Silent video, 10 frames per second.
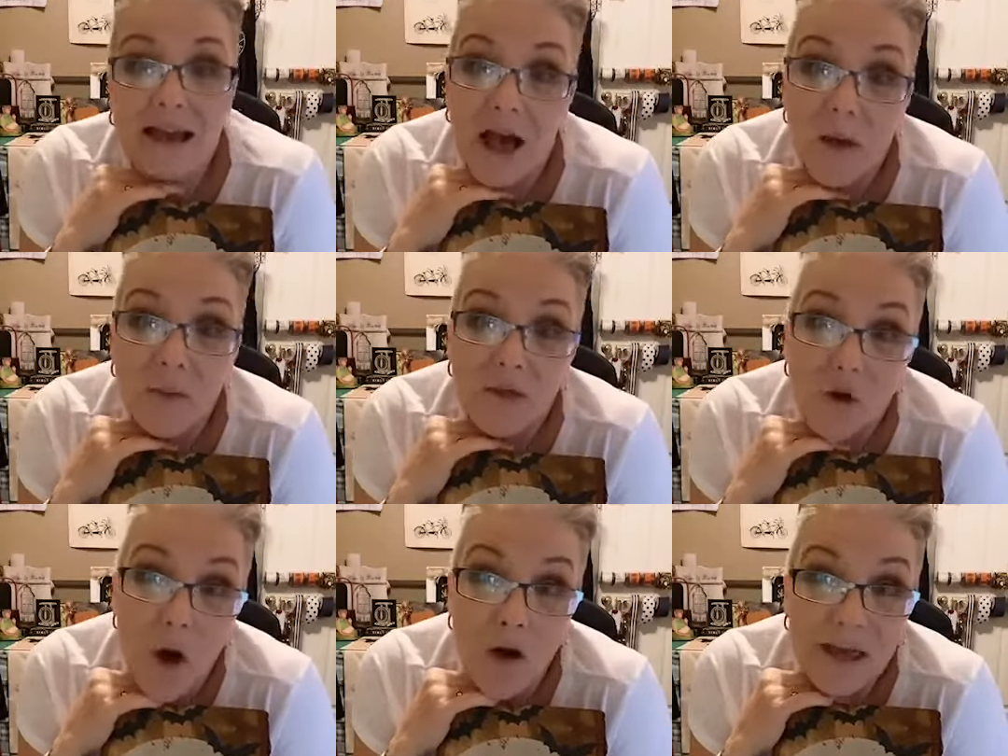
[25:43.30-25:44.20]
and I'll be
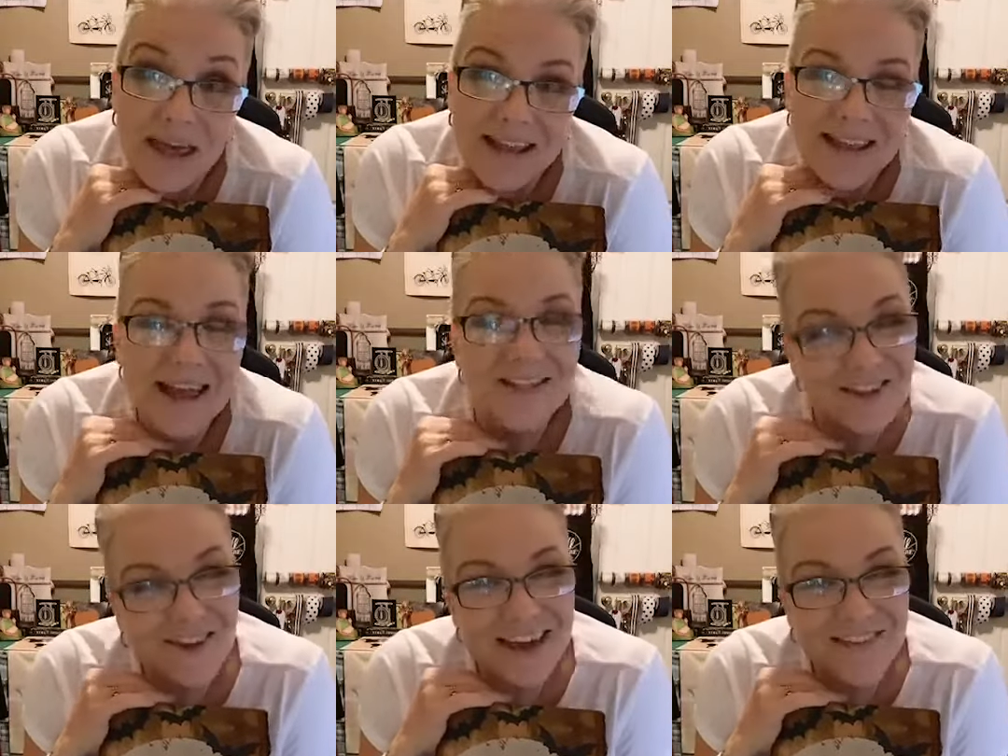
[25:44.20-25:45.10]
talking
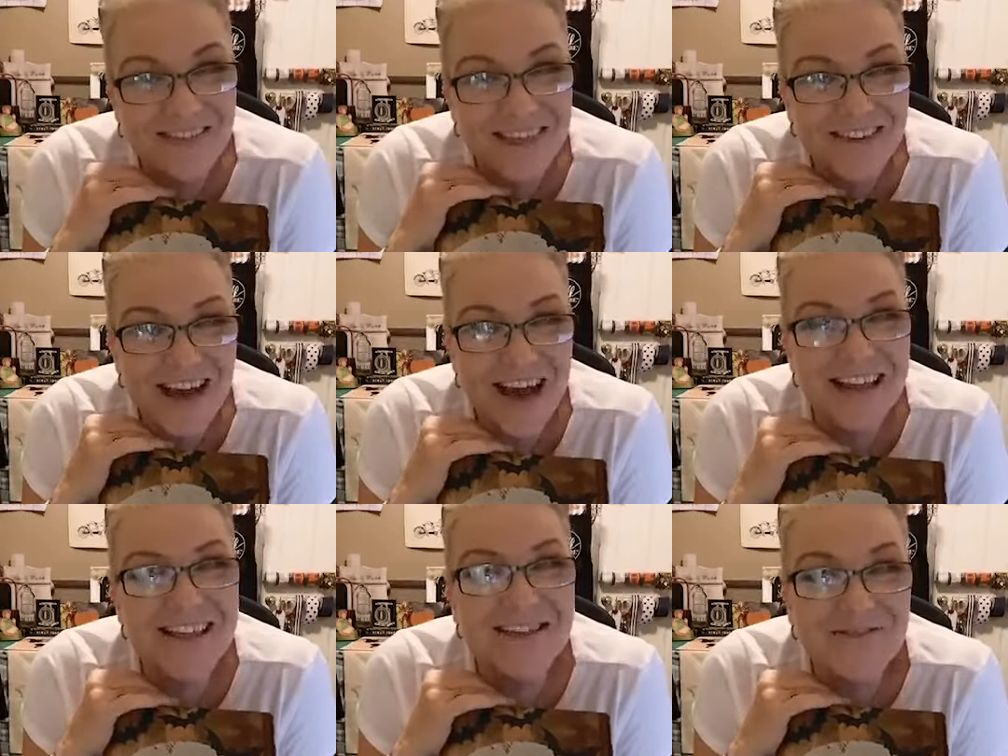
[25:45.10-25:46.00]
and chalking with you
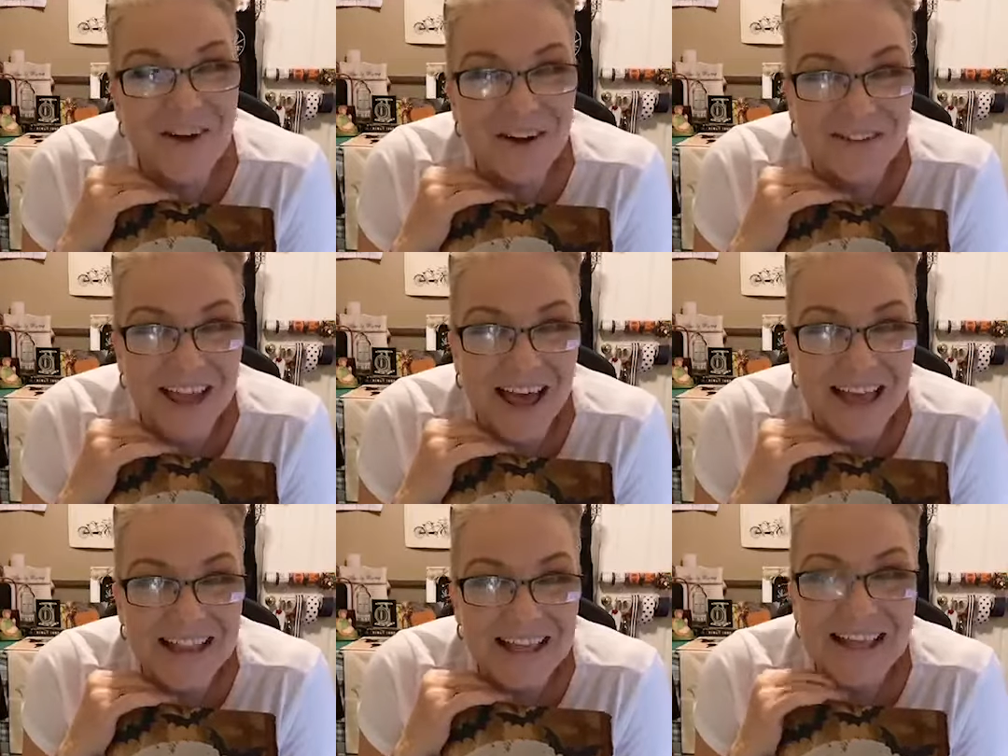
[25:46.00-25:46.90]
guys tomorrow
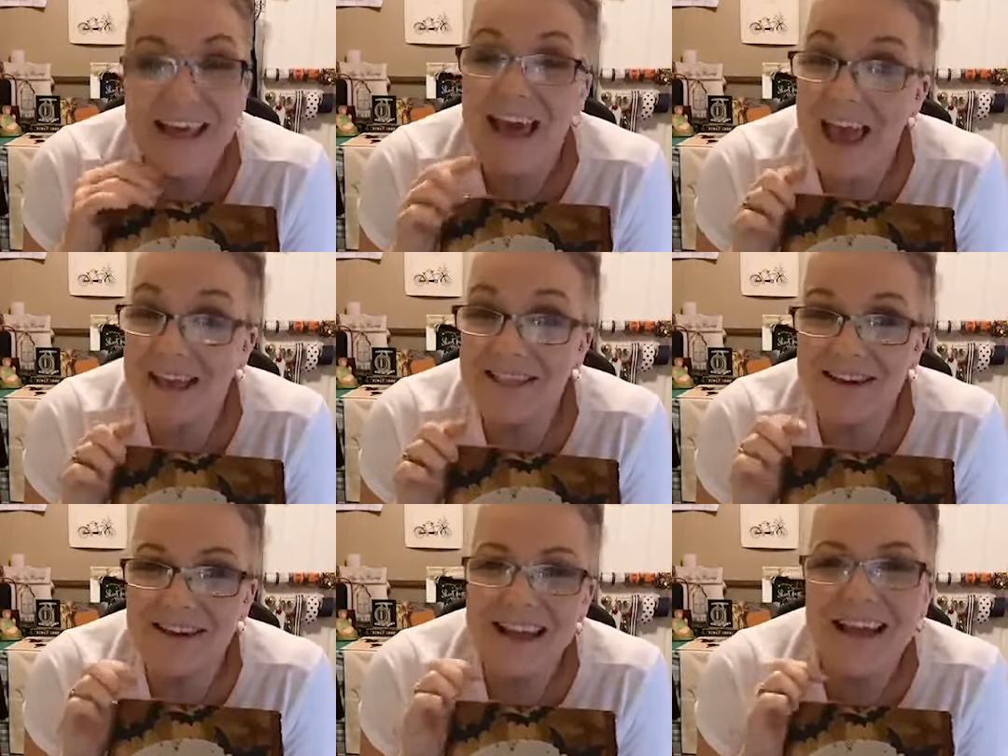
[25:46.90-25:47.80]
night.
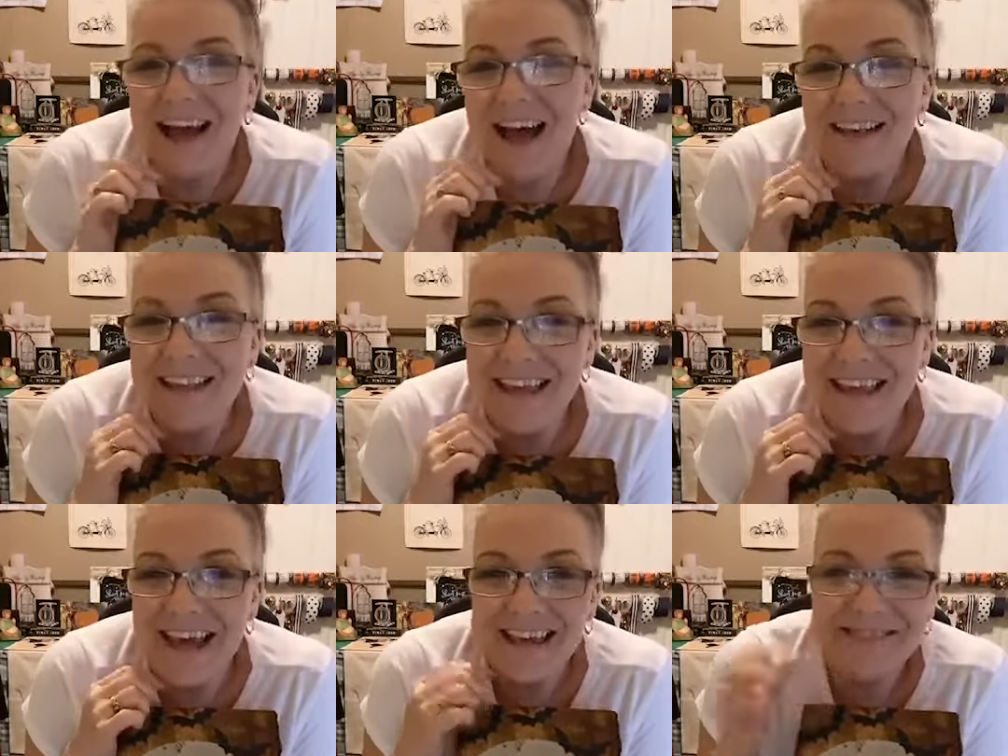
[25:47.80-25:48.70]
8.30. I'll see
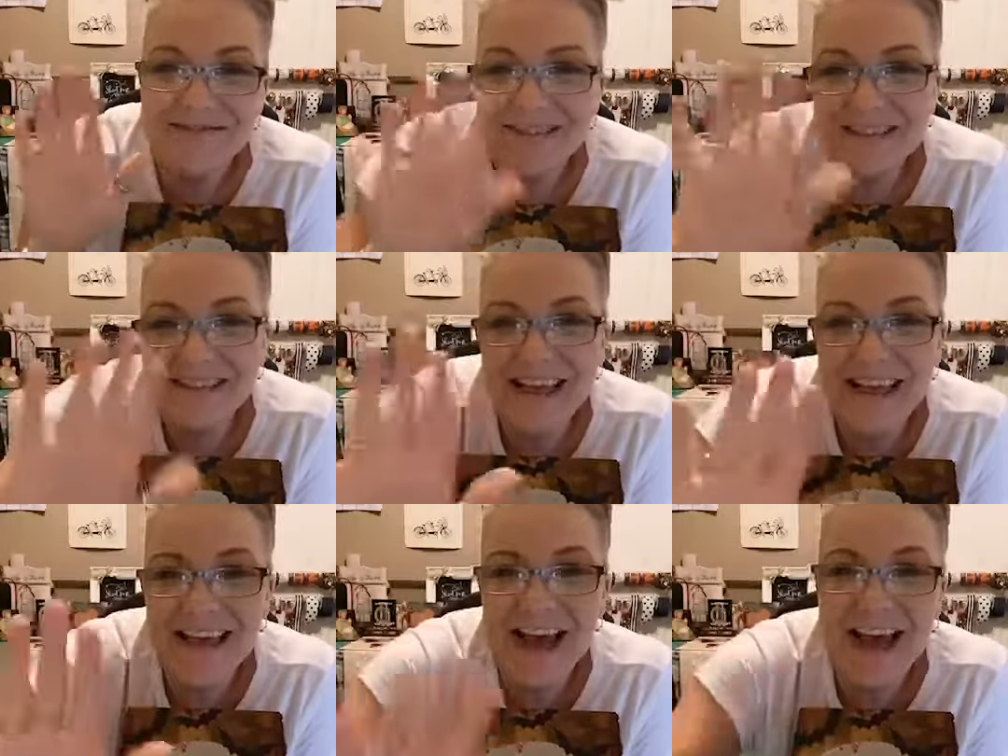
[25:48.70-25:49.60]
you.
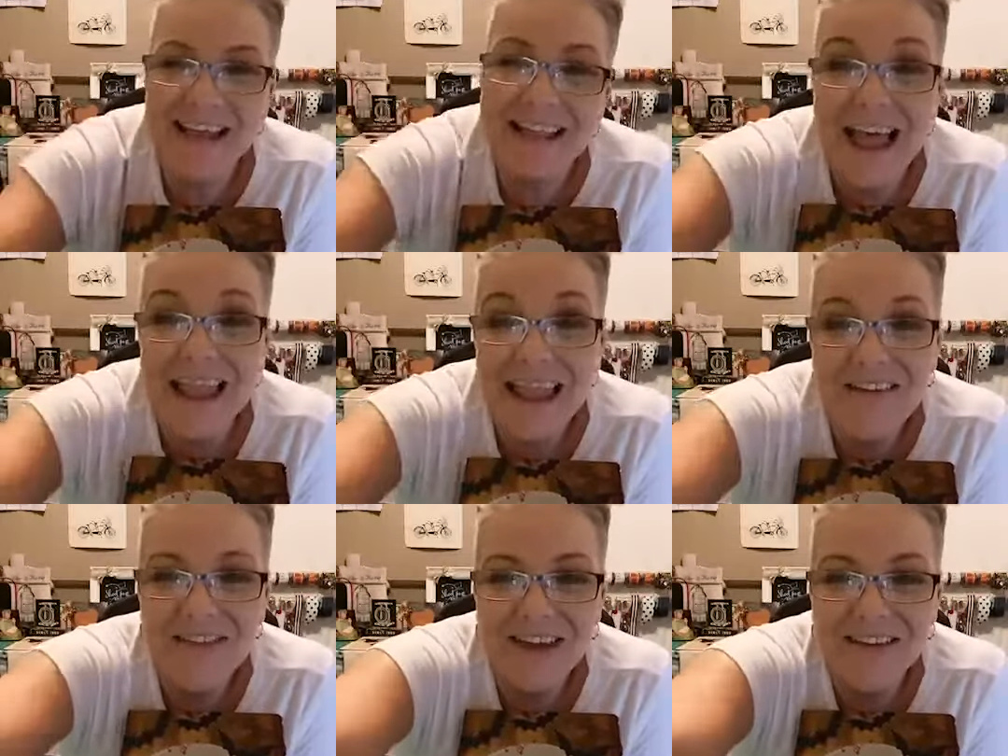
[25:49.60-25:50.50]
Night, guys.
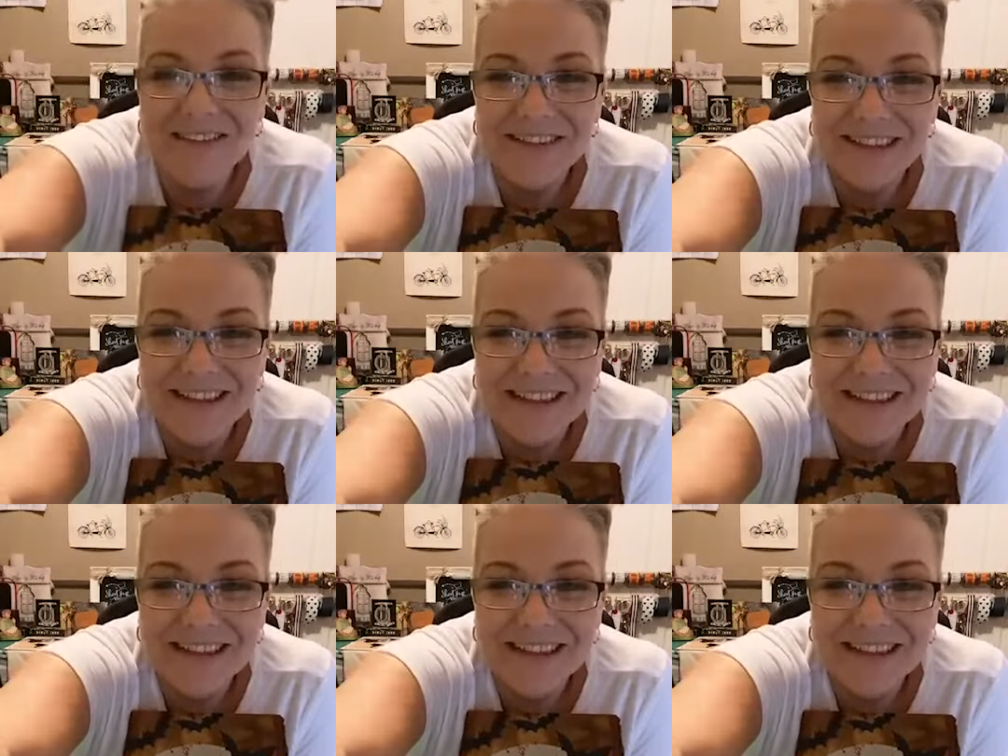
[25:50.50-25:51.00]
Love you.